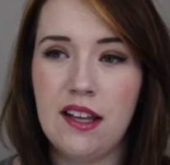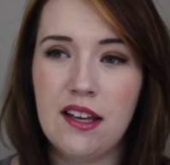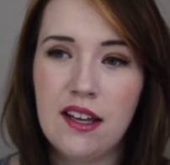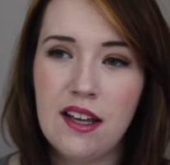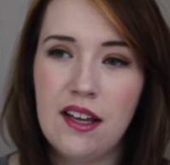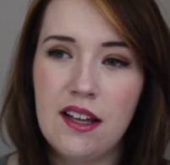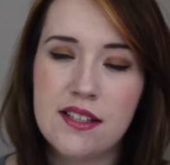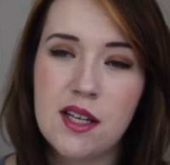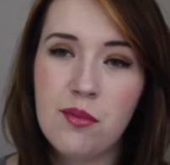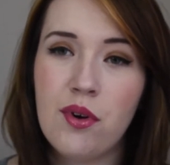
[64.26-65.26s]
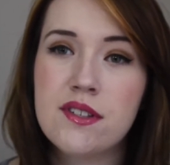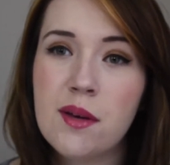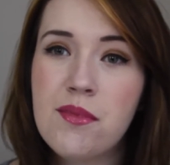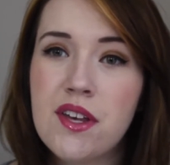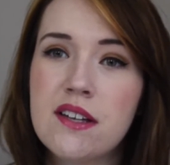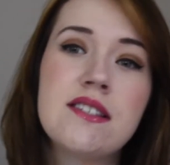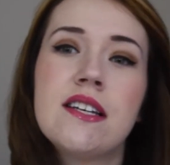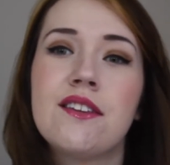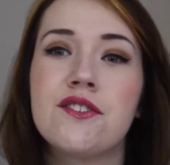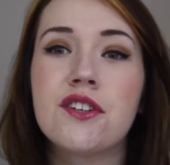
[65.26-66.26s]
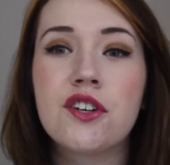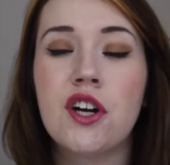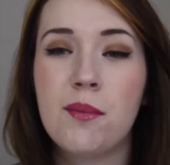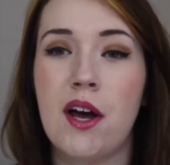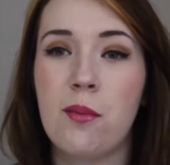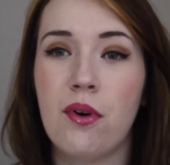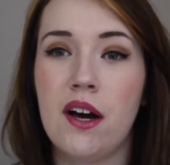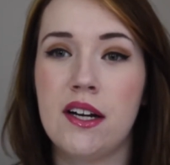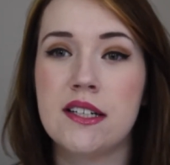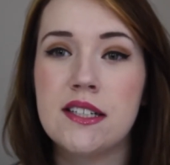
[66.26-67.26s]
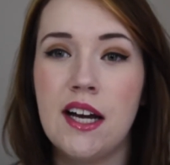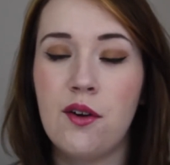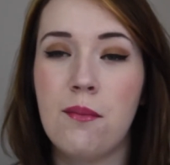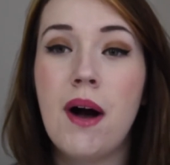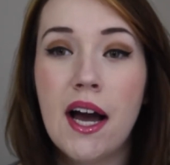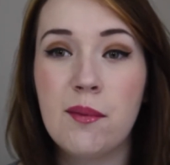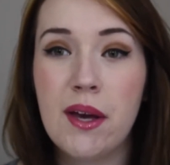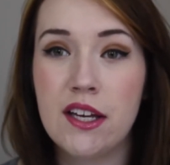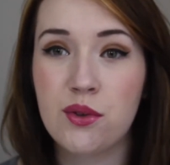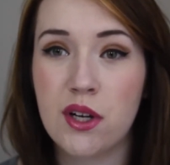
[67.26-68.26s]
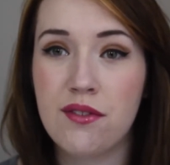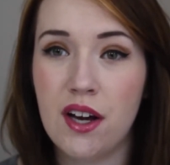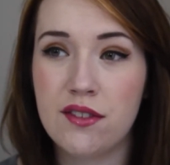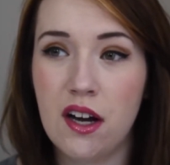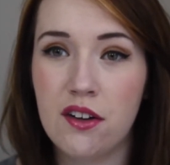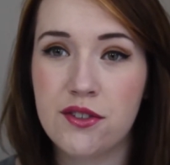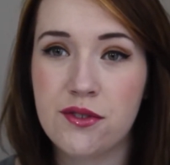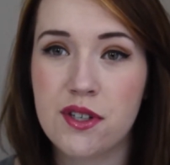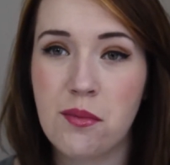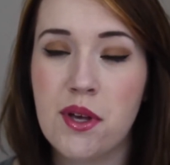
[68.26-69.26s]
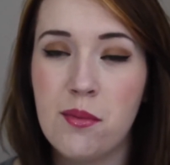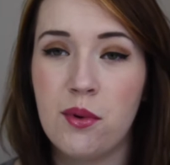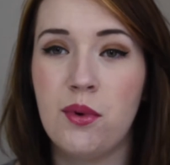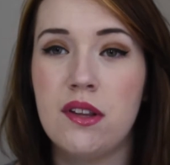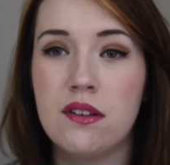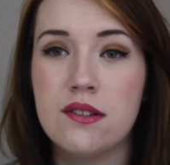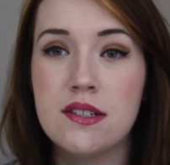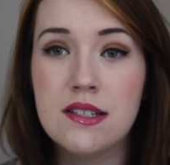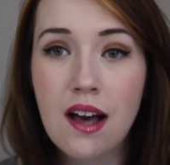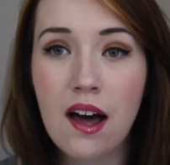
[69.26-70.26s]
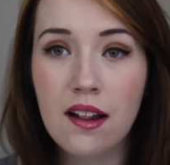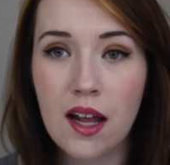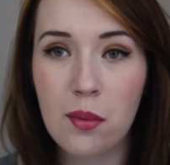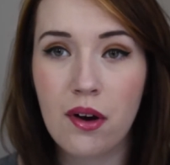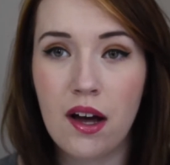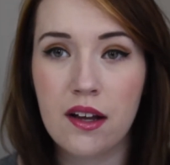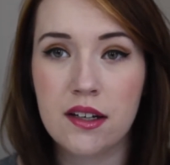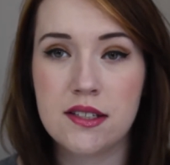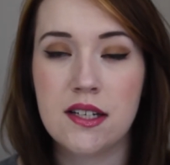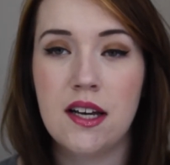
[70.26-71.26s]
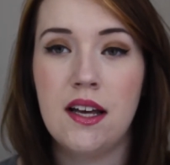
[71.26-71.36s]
Like, some things, like there's a good amount of product, and I don't mind paying $25 for something, but when there's not a lot of product,